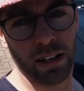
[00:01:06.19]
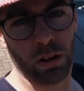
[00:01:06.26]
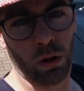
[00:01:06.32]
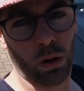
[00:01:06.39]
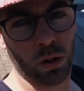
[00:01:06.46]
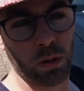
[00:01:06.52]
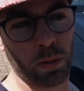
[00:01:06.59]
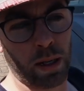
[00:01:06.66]

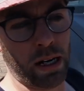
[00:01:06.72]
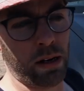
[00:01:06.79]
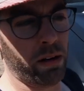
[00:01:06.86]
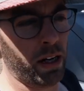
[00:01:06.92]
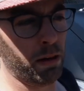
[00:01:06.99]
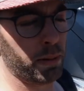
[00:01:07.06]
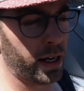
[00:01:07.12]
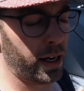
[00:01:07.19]
horsepower
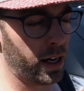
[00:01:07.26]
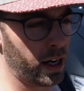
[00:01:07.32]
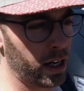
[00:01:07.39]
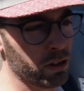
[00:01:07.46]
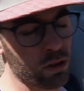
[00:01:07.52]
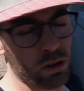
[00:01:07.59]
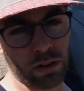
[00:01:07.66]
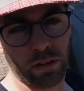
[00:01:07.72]
and about
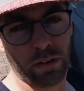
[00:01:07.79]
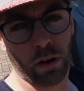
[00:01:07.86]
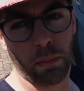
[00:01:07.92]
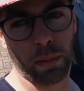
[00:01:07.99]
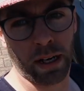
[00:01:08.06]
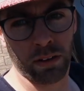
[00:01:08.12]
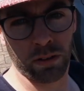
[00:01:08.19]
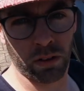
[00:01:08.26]
100
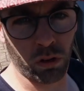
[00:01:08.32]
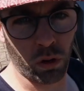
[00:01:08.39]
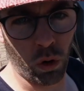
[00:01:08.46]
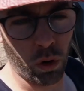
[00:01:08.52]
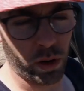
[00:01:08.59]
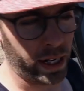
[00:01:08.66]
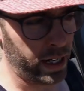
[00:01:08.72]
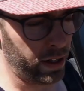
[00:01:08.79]
foot-pounds of
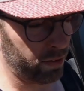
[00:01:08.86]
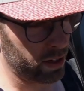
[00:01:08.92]
torque out of